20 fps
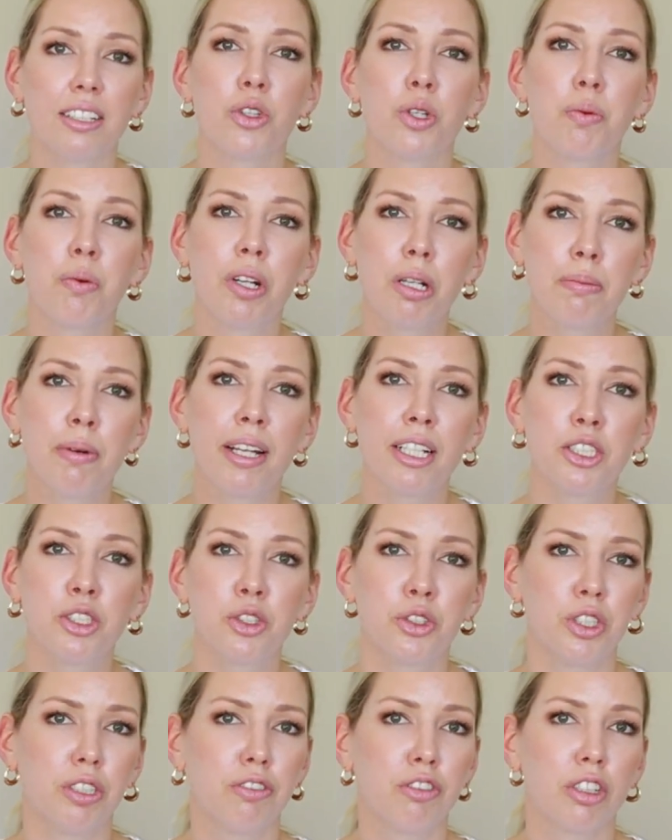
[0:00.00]
You want to make
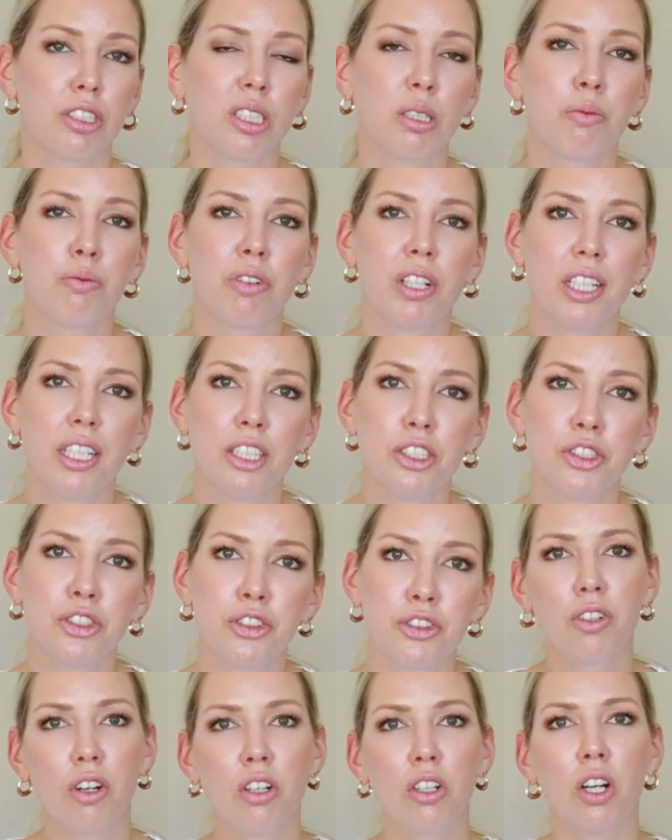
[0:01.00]
sure you've got some really
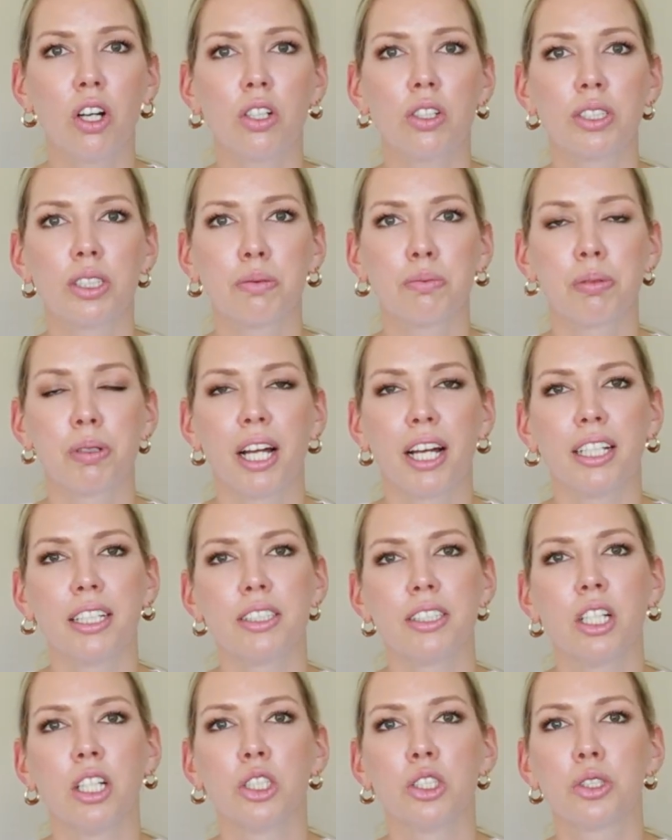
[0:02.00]
strong goals in
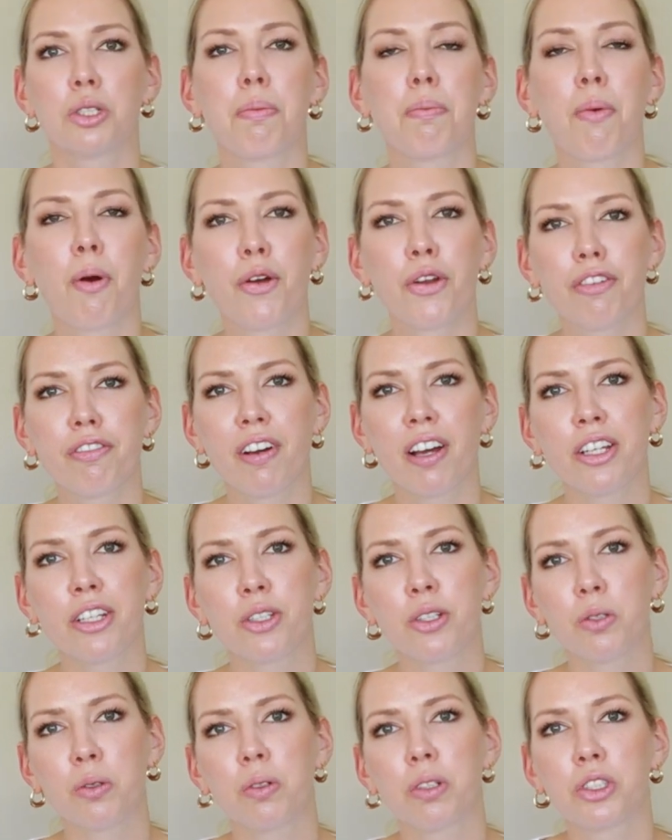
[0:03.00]
place to motivate
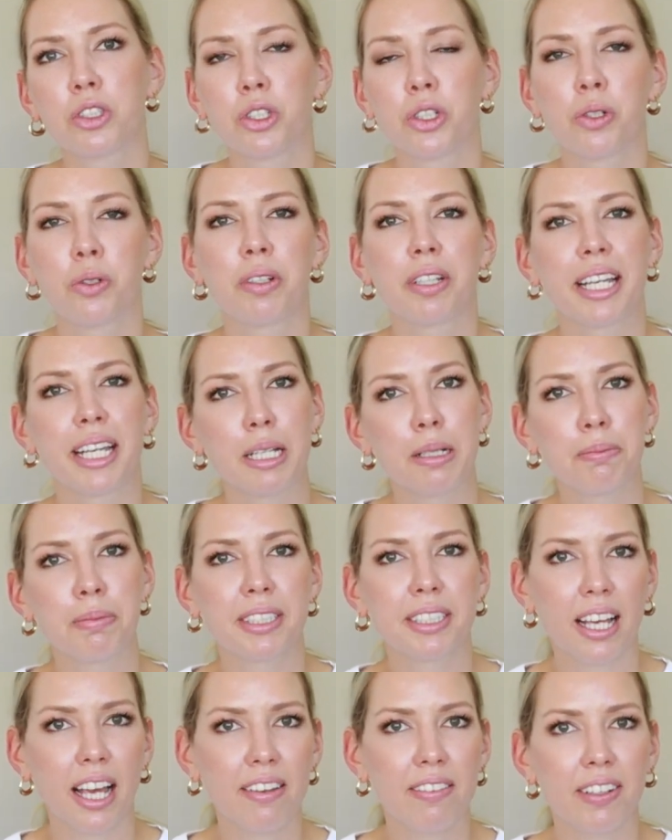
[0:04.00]
you to keep
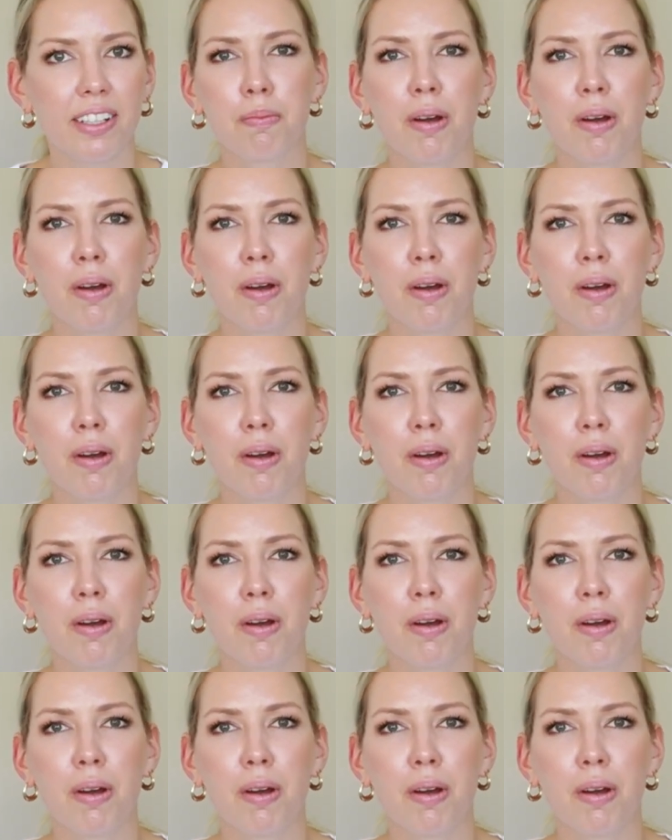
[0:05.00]
saving.